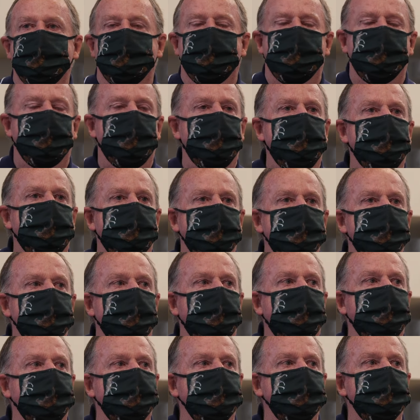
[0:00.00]
Our paper
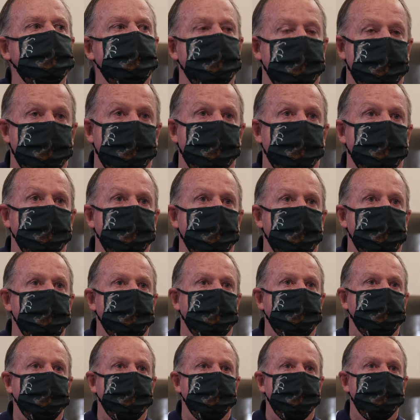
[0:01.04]
drive is
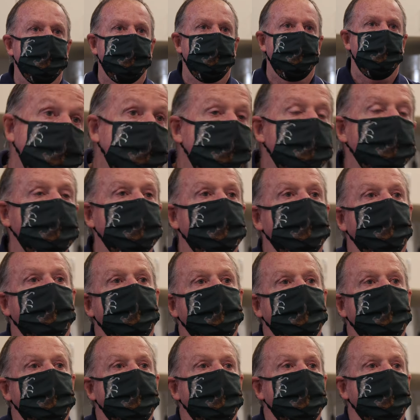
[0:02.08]

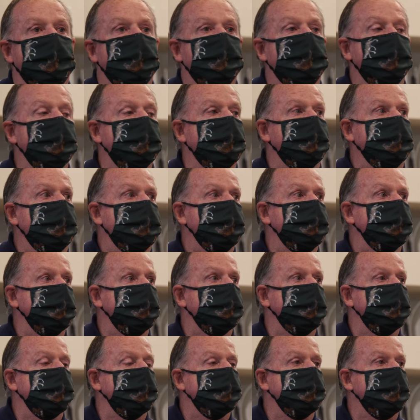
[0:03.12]
down. I hope we don't have
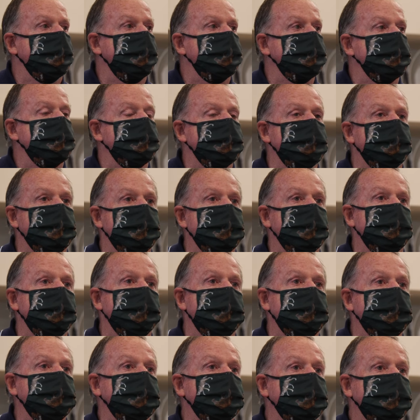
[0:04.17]
to cancel some
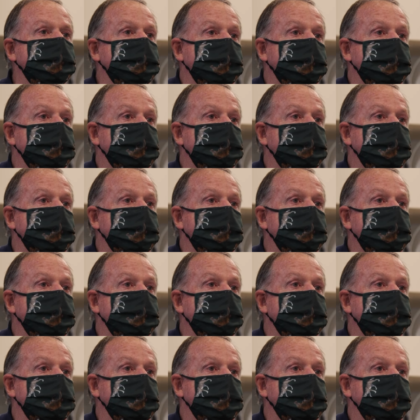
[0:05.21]
programs.